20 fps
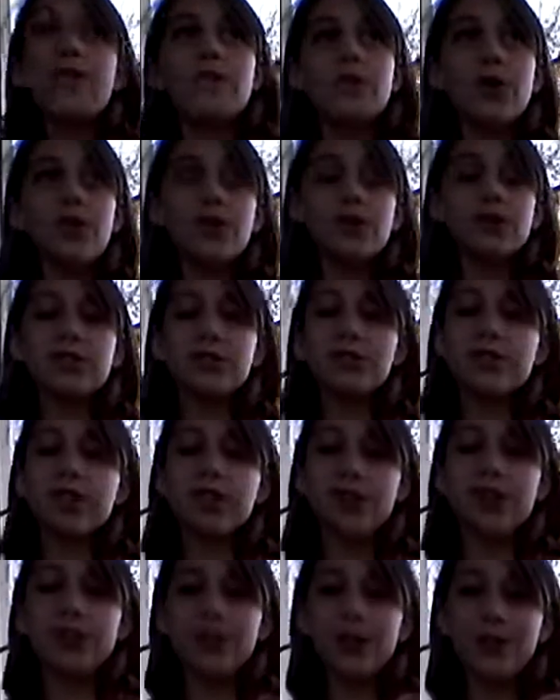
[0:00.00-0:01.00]
First,
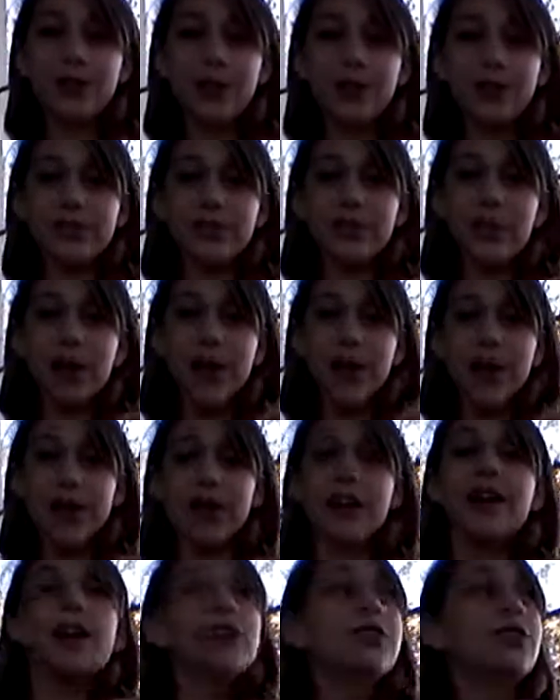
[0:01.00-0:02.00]
Tutorials by
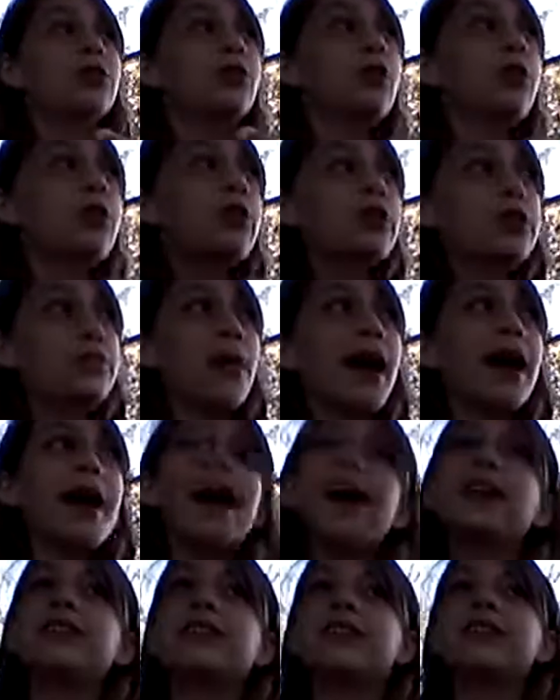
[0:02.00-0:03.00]
A. Tutorials by
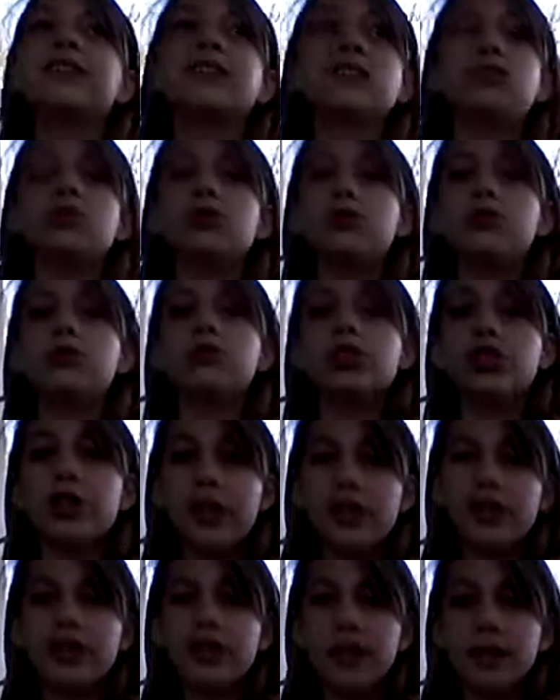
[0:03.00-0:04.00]
A doesn't do
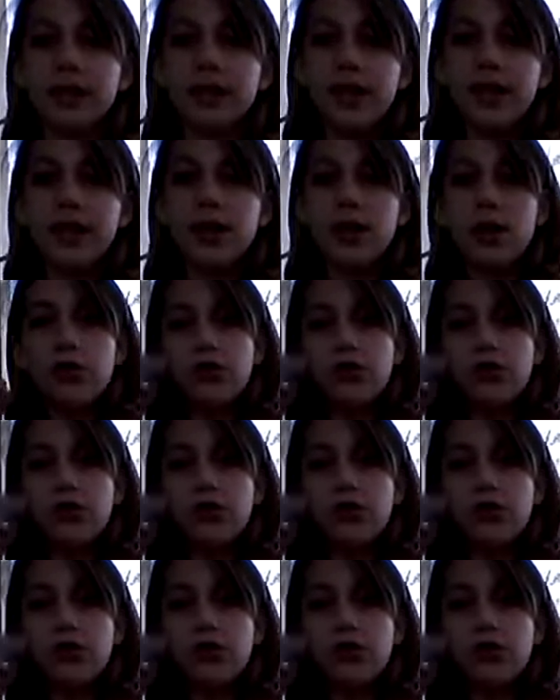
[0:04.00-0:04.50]
just looming.